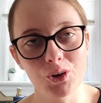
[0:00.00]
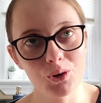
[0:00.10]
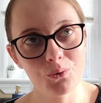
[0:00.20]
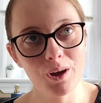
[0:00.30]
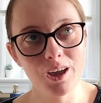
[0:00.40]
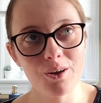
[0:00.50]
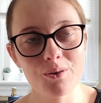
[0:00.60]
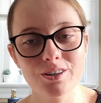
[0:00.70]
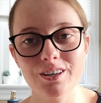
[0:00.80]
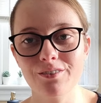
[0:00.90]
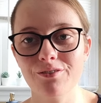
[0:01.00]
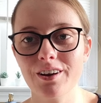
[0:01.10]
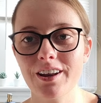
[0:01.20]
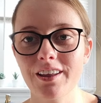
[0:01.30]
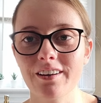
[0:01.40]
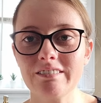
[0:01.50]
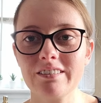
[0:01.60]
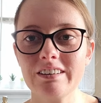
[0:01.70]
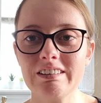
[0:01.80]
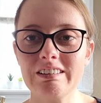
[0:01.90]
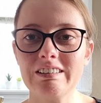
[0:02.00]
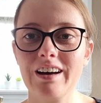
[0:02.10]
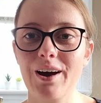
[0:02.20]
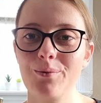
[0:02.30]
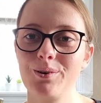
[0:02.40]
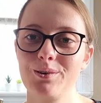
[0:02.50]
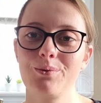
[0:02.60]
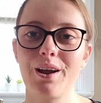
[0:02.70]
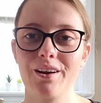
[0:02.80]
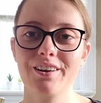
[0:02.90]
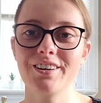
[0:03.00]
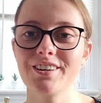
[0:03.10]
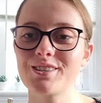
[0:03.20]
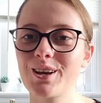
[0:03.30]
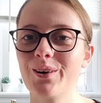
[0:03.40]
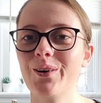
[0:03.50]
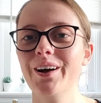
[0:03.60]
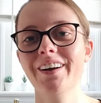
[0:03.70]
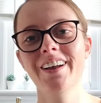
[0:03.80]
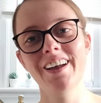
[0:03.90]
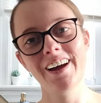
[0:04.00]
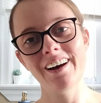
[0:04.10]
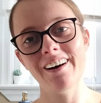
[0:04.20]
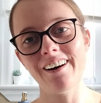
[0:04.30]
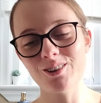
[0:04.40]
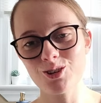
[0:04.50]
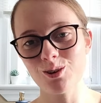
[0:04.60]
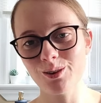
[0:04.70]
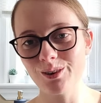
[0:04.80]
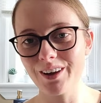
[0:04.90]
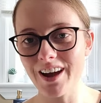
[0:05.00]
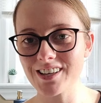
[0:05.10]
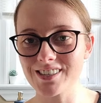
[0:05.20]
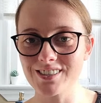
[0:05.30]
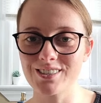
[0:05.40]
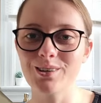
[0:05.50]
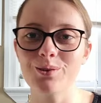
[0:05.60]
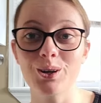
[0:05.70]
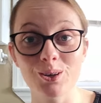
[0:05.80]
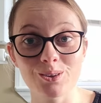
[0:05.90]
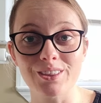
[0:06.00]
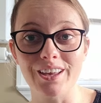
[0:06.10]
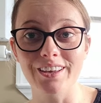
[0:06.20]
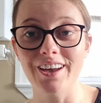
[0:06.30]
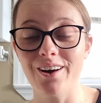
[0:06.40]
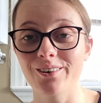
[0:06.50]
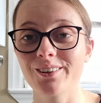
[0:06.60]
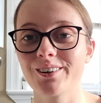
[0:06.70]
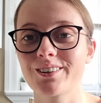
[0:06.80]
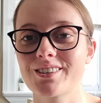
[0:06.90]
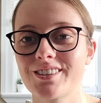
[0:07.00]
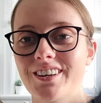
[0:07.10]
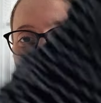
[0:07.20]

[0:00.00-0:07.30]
a good way or different in a, I wouldn't wear it. So I'll show you guys and see what you think, how it looks.